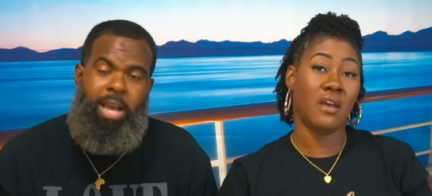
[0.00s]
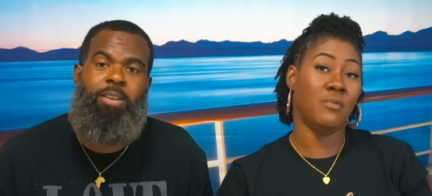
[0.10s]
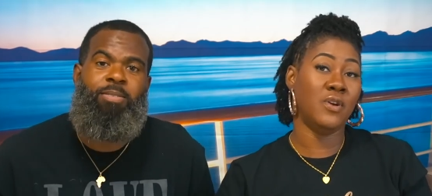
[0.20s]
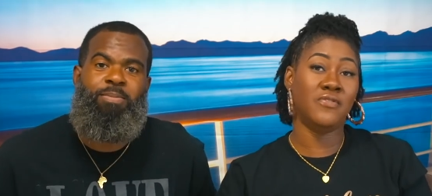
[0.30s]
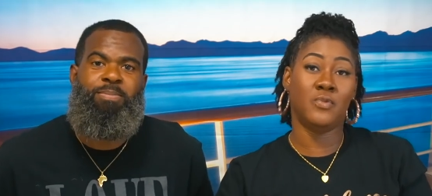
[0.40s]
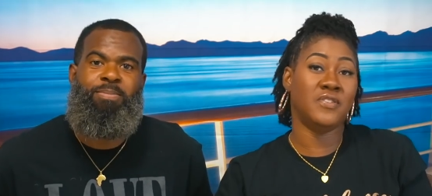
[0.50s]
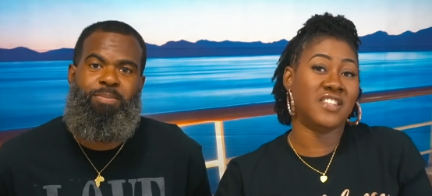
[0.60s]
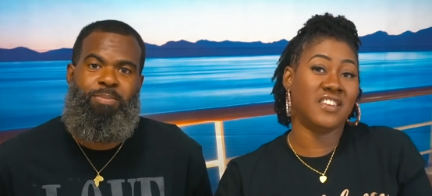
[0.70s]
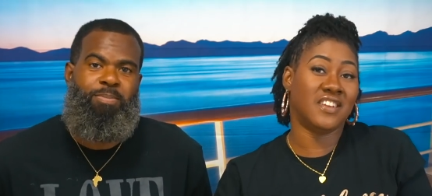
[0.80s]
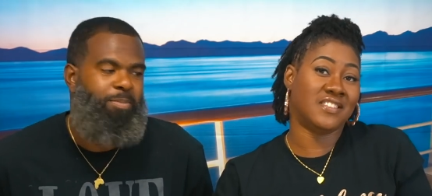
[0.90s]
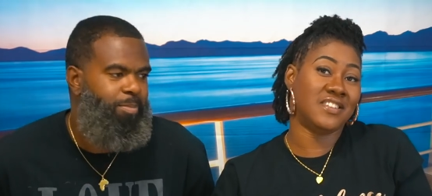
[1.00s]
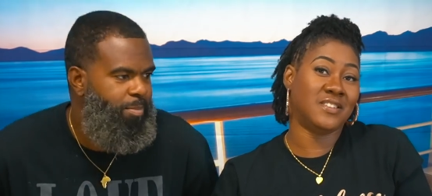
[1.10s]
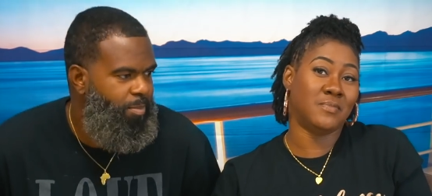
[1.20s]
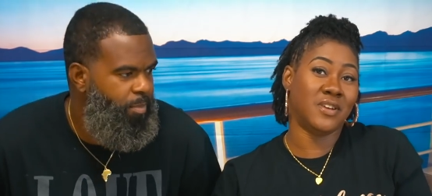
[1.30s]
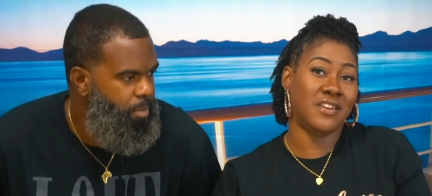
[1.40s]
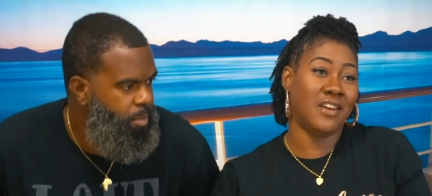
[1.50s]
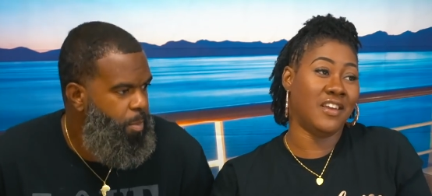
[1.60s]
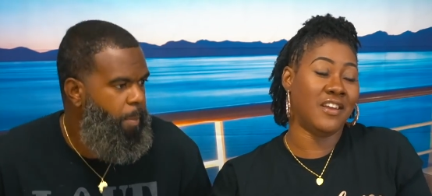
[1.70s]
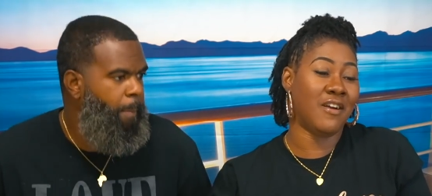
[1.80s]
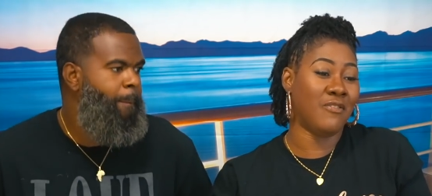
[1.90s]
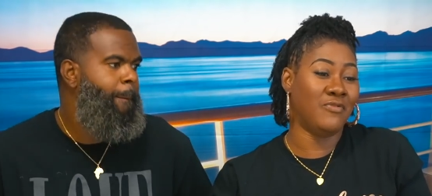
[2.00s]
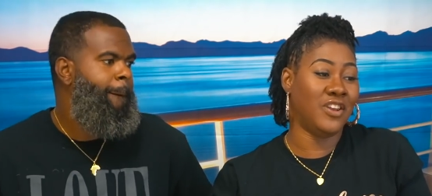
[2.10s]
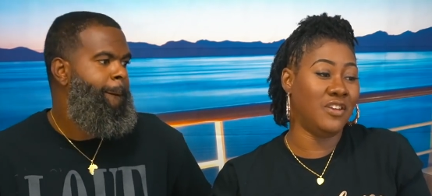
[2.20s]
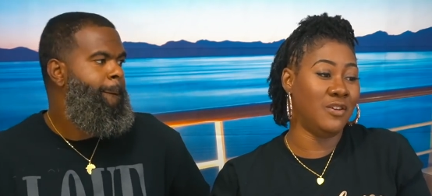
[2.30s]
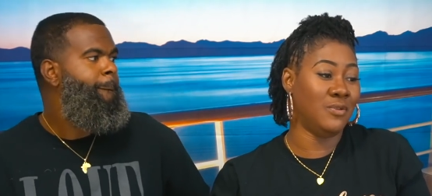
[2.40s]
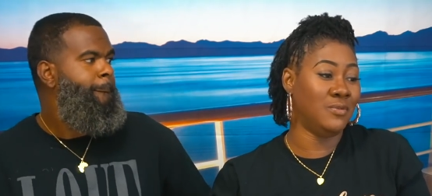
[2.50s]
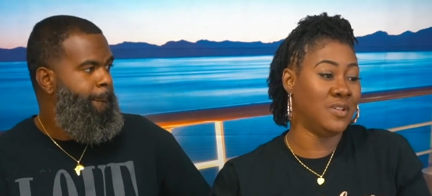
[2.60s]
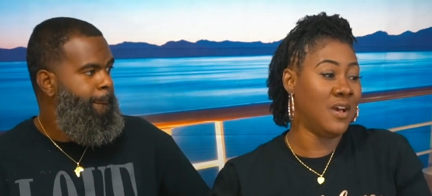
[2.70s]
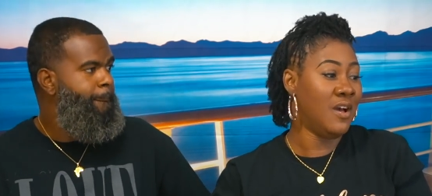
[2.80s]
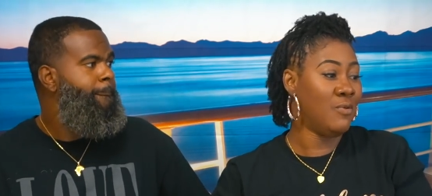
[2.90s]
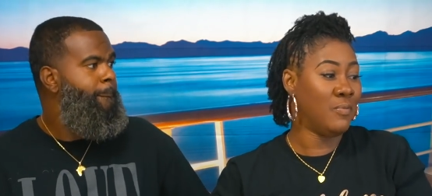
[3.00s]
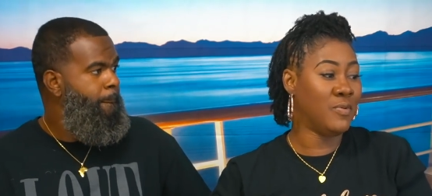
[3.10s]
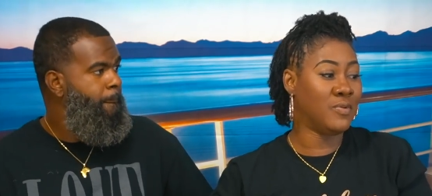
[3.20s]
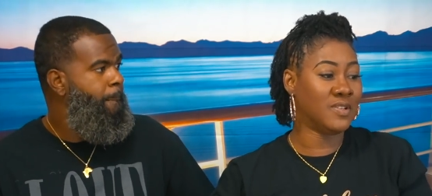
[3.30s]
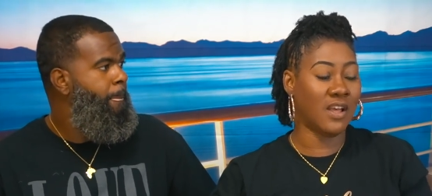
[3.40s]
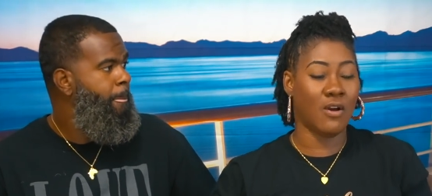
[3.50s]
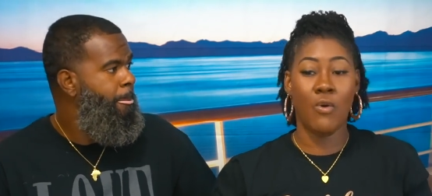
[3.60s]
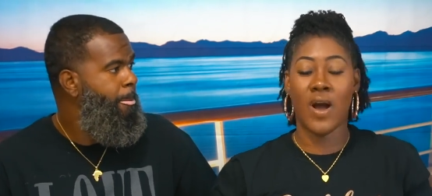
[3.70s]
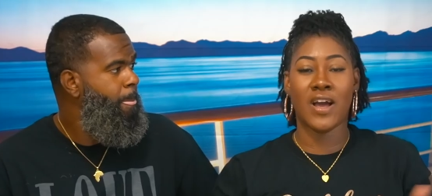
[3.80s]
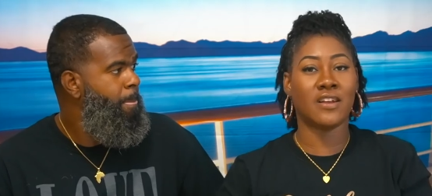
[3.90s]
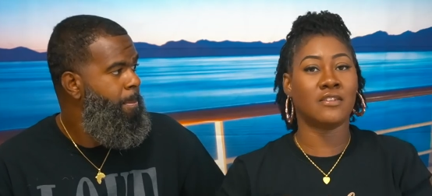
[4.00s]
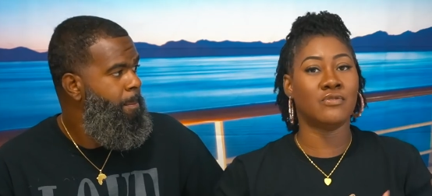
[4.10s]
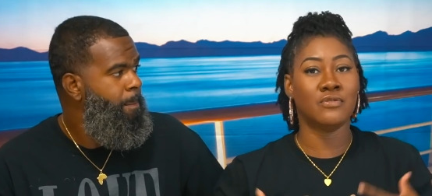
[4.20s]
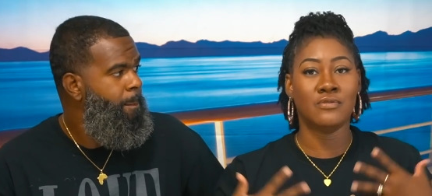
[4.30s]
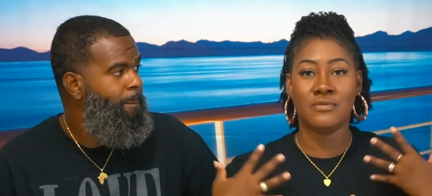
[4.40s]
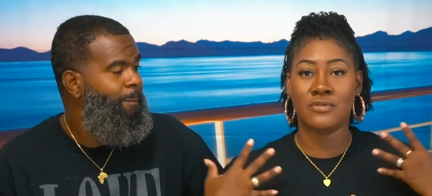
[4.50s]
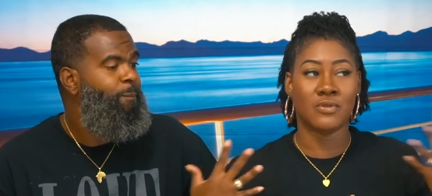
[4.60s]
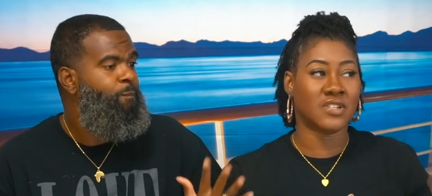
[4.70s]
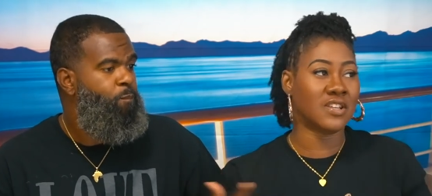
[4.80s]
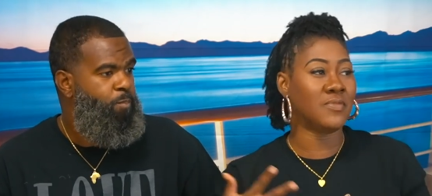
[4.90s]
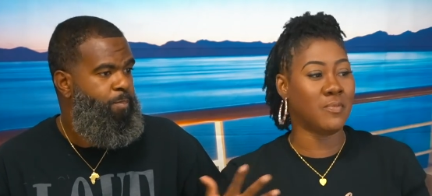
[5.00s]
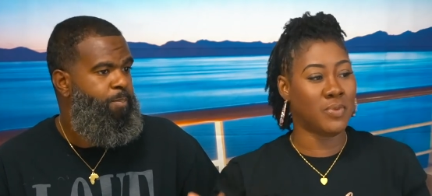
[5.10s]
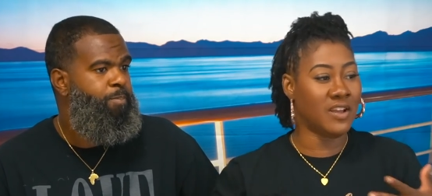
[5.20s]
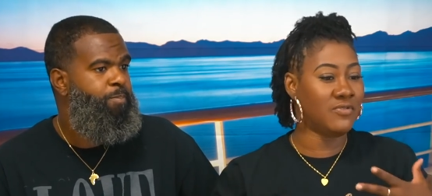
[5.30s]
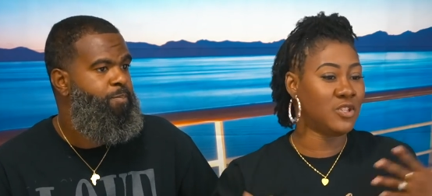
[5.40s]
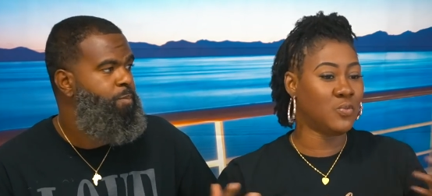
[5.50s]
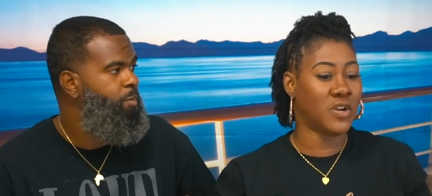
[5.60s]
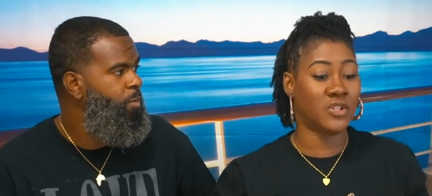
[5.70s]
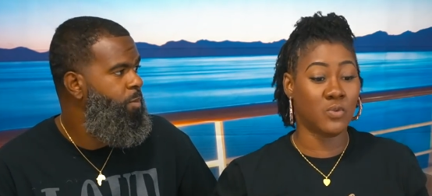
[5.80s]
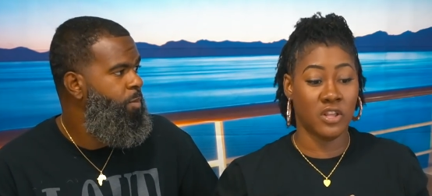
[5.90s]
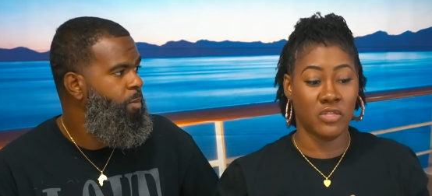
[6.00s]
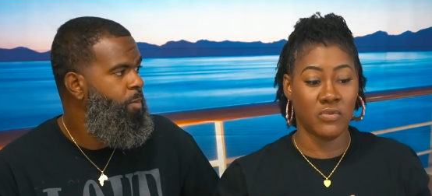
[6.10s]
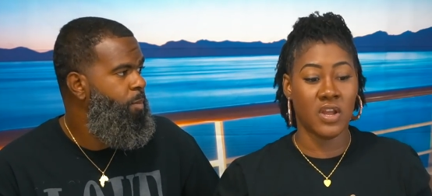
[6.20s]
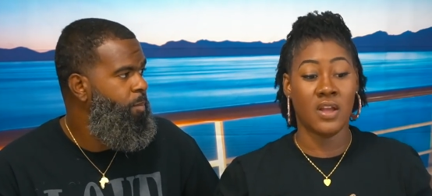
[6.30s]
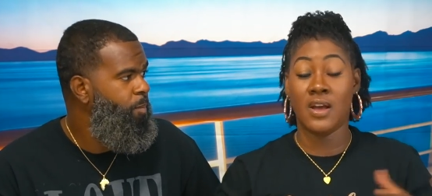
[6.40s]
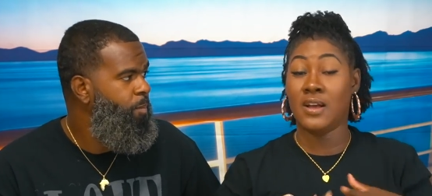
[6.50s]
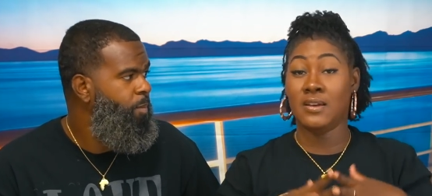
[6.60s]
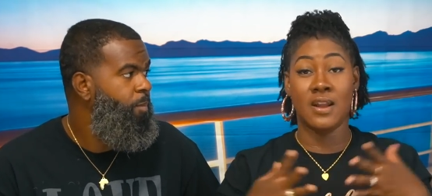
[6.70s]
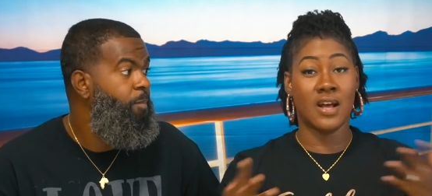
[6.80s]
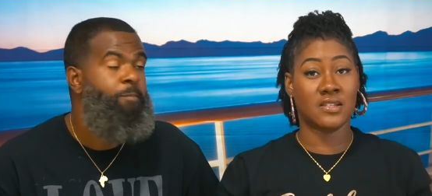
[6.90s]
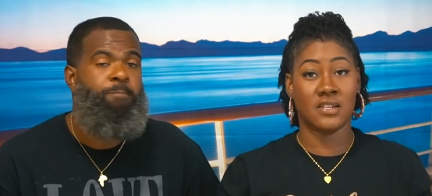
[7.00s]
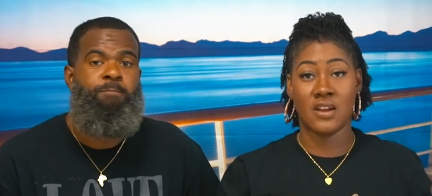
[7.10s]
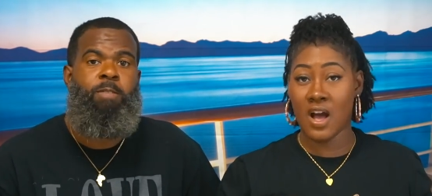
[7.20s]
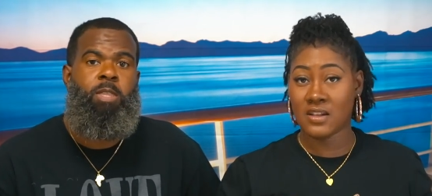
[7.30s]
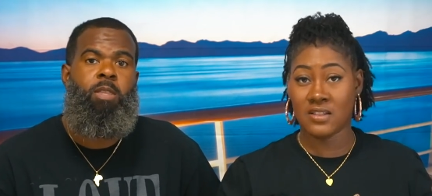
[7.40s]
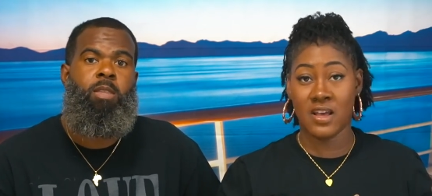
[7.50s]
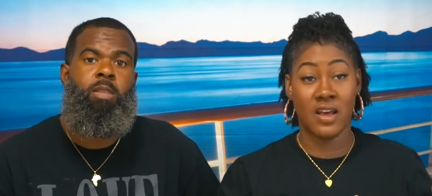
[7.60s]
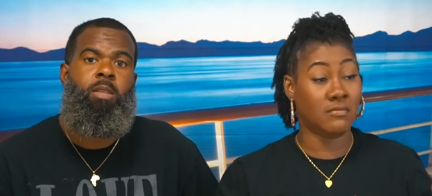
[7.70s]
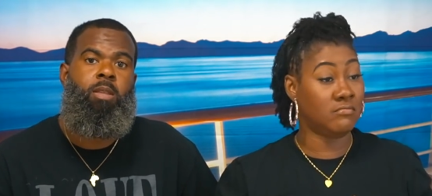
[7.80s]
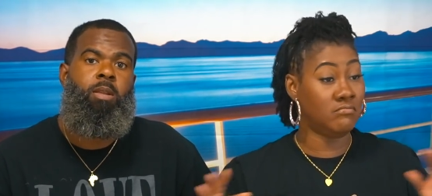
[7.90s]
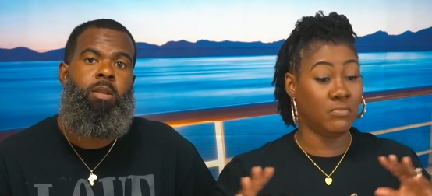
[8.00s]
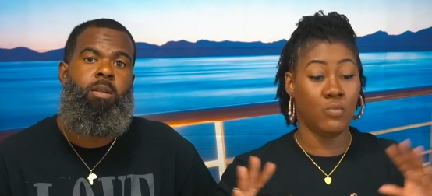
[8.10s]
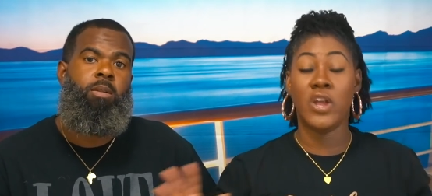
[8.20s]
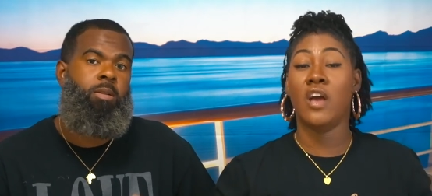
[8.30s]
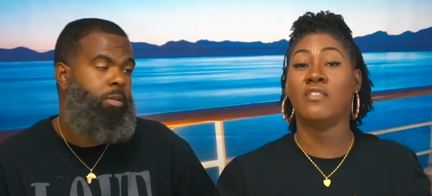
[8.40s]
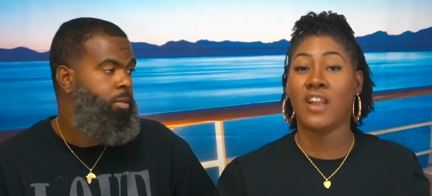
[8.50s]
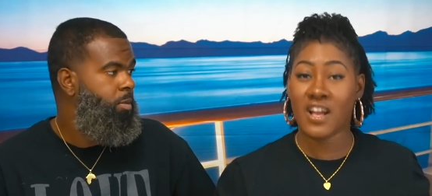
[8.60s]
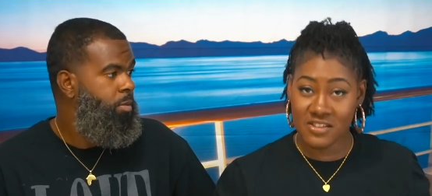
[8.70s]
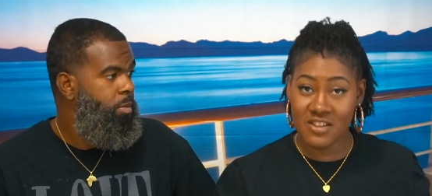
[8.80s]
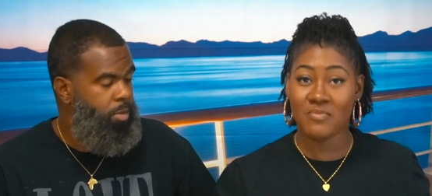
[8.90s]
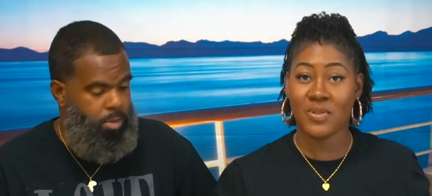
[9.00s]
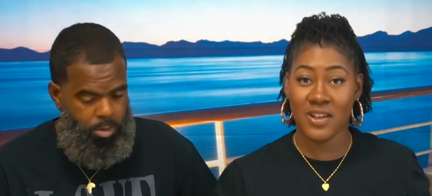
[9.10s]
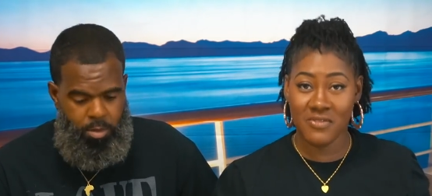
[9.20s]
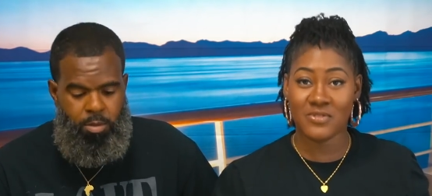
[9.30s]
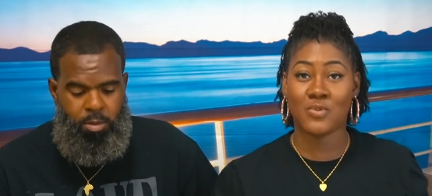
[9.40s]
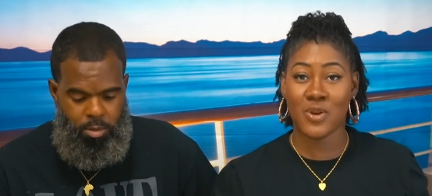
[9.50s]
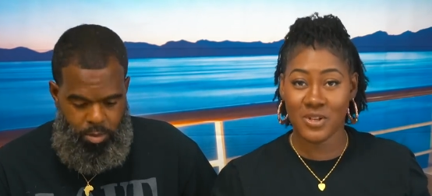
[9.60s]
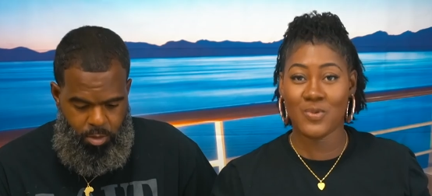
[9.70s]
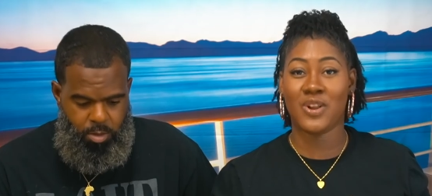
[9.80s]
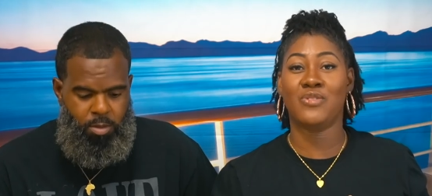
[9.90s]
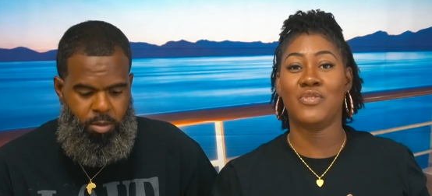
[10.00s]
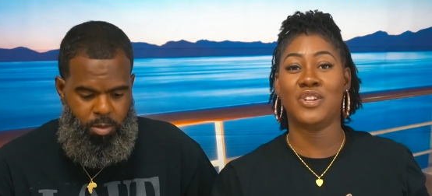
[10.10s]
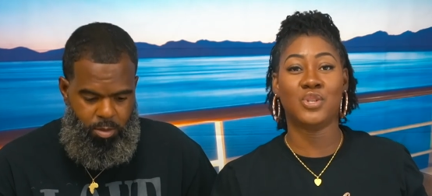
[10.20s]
Speaker 1: it. And we've we've seen that sentiment in our videos mm -hmm. where people was like, oh, I got a cruise or something planned for 2023. Not to knock that, we have a lot of stuff planned for 2023